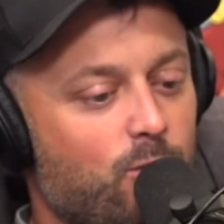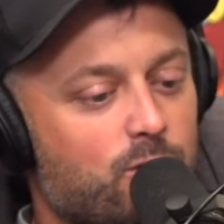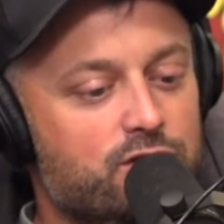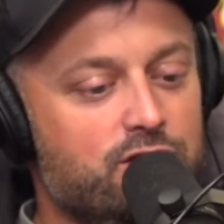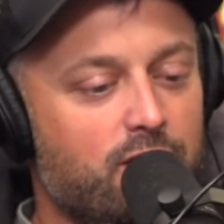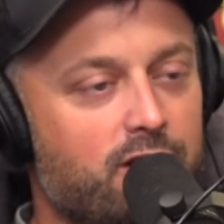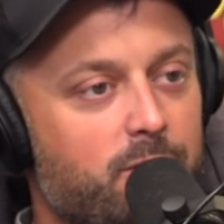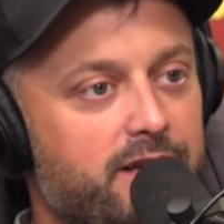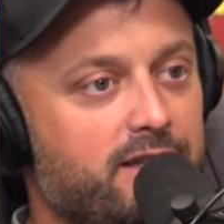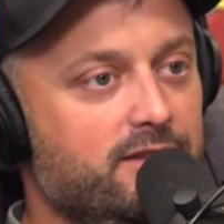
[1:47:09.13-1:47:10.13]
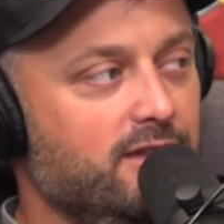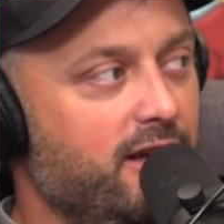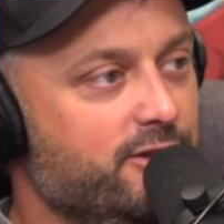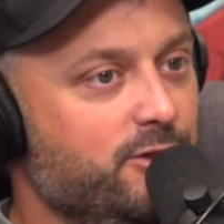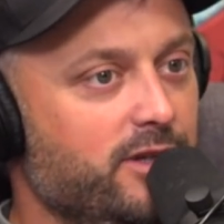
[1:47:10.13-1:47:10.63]
"We're sorry we
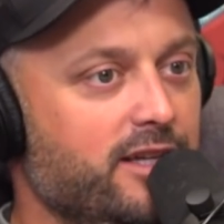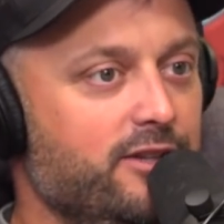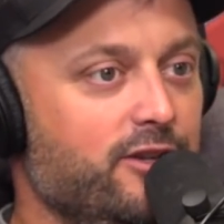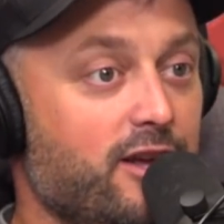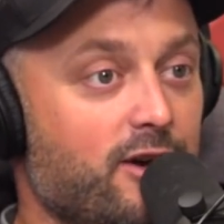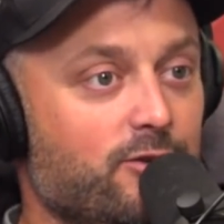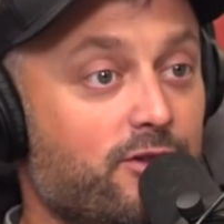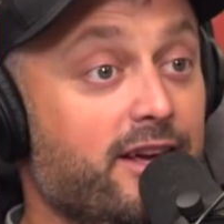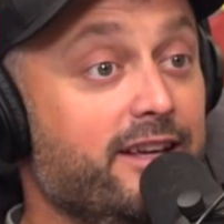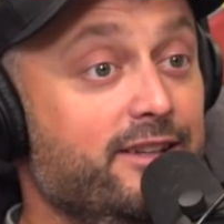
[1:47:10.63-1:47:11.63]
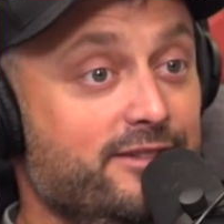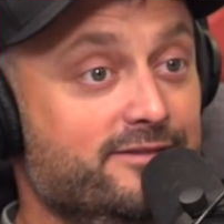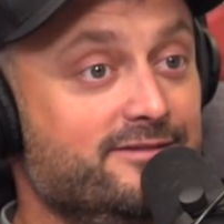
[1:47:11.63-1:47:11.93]
locked you in," you'd go, "Thank you."